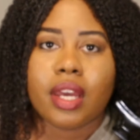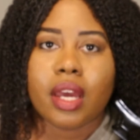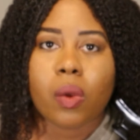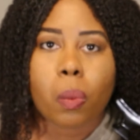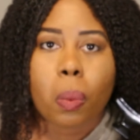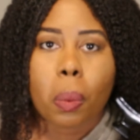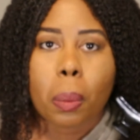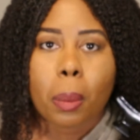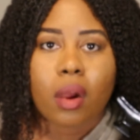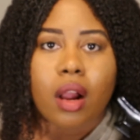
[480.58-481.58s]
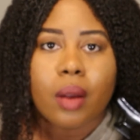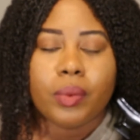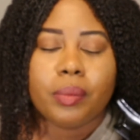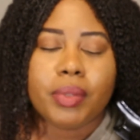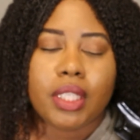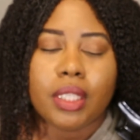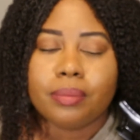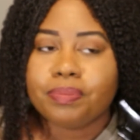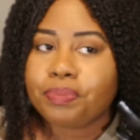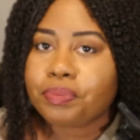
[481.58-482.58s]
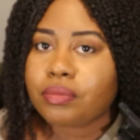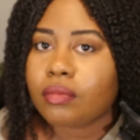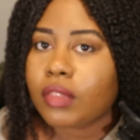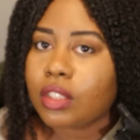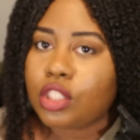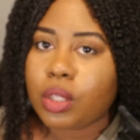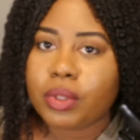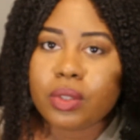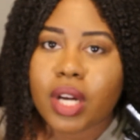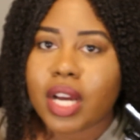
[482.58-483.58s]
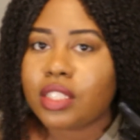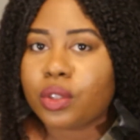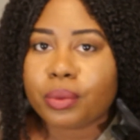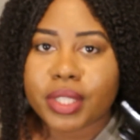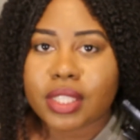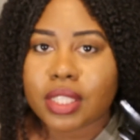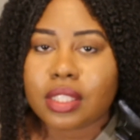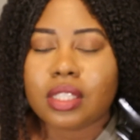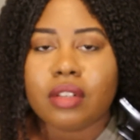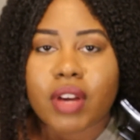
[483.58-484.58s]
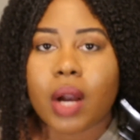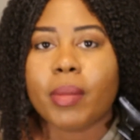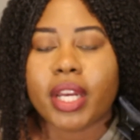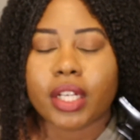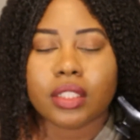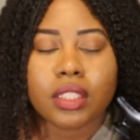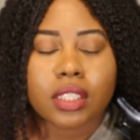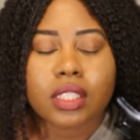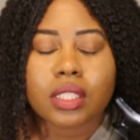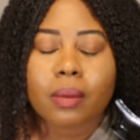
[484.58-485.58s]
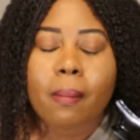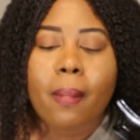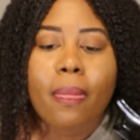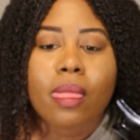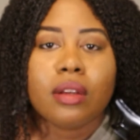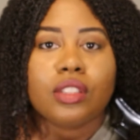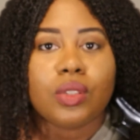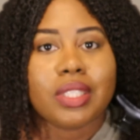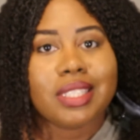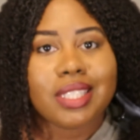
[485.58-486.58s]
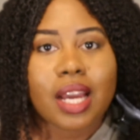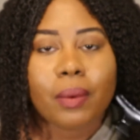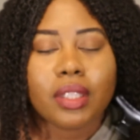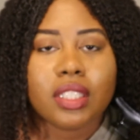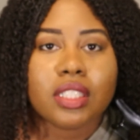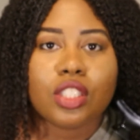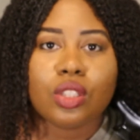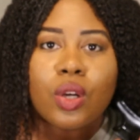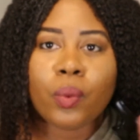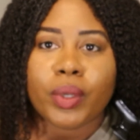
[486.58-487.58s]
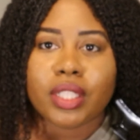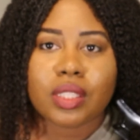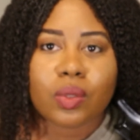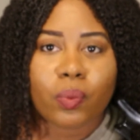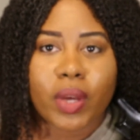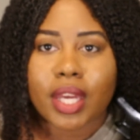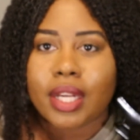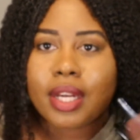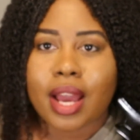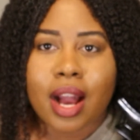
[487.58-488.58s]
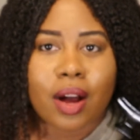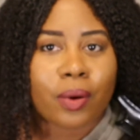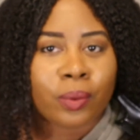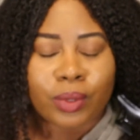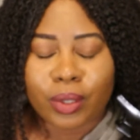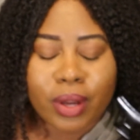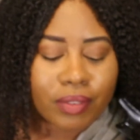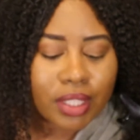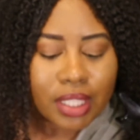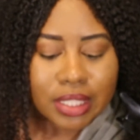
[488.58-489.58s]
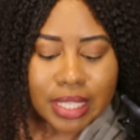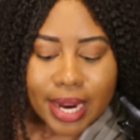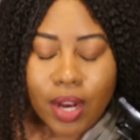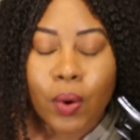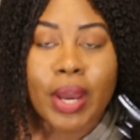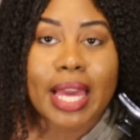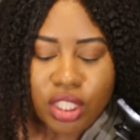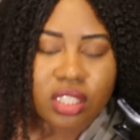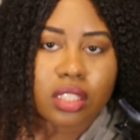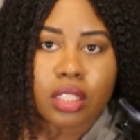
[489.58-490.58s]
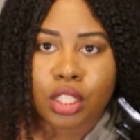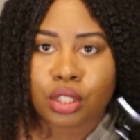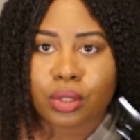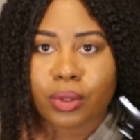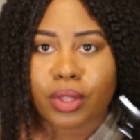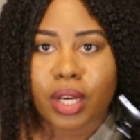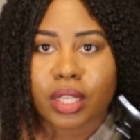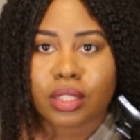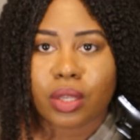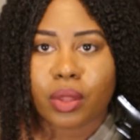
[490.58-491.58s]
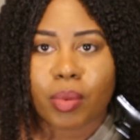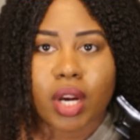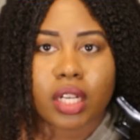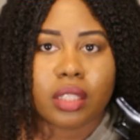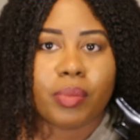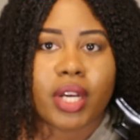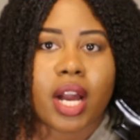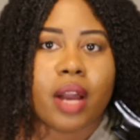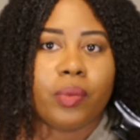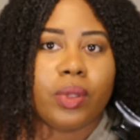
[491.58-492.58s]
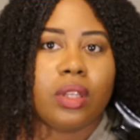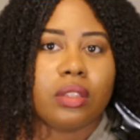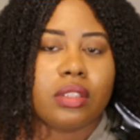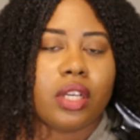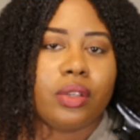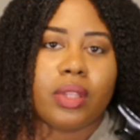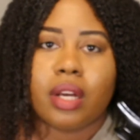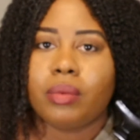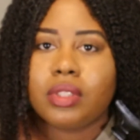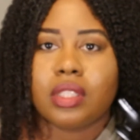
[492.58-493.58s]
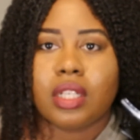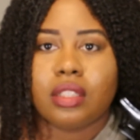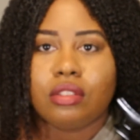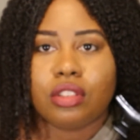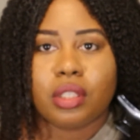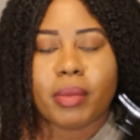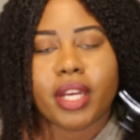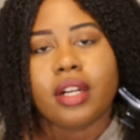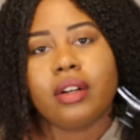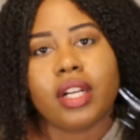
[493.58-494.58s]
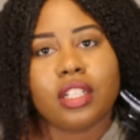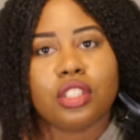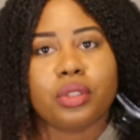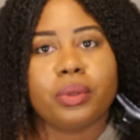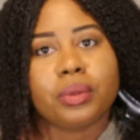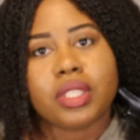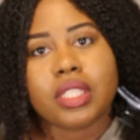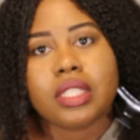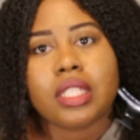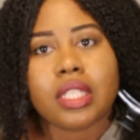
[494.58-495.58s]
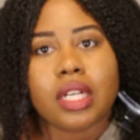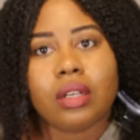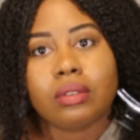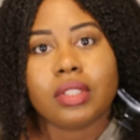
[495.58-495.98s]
that, I would be showing you guys a 360 of how my hair looks, so you can see how it looks, you know, when it's wet, and how, you know, everything is now. Just initial thoughts on the product, but I will tell you that once I shook my hair, I'll kind of show you a 360, and then I'll